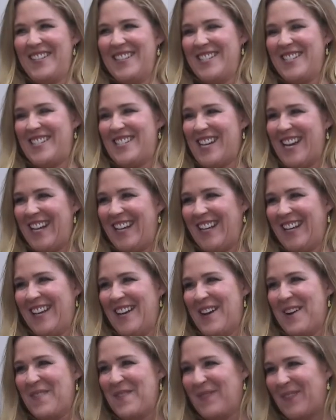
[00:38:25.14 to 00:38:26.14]
UN, New
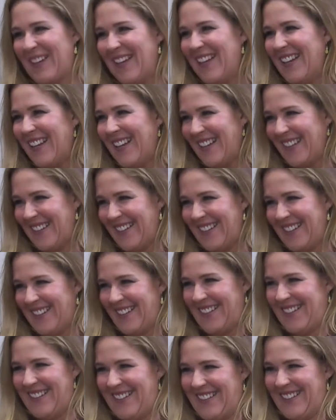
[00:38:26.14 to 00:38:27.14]
York City, here
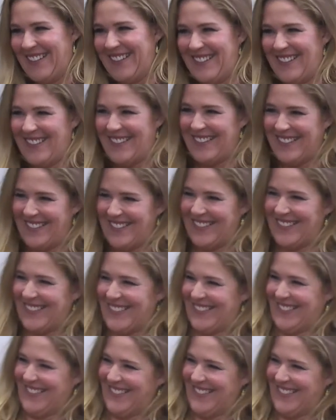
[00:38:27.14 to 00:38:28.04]
I come.